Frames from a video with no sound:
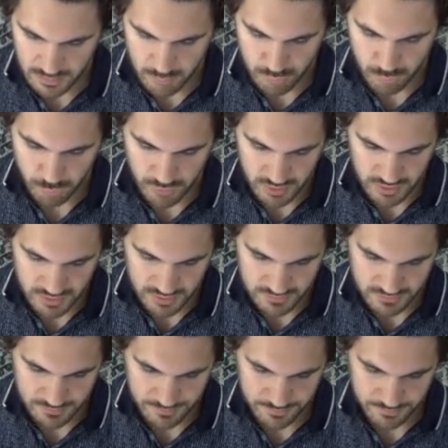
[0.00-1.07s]
Brilliant.
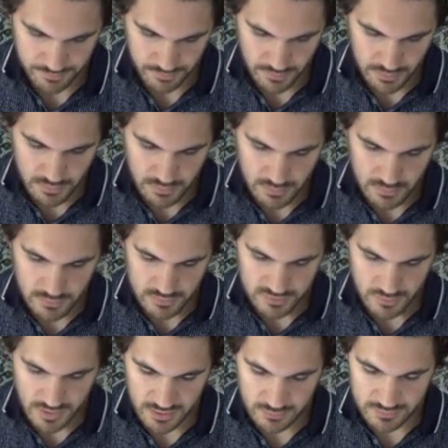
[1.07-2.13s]

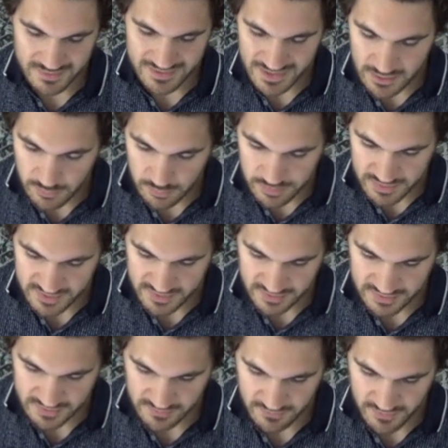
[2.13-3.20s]
So angle D will be
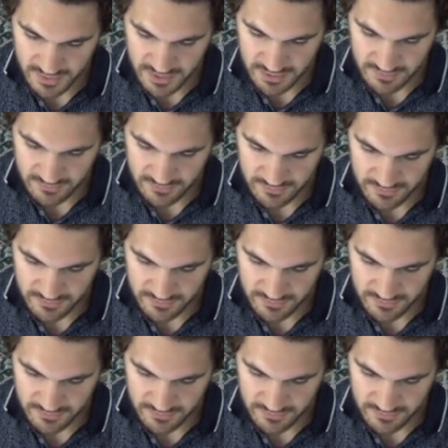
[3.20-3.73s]
65.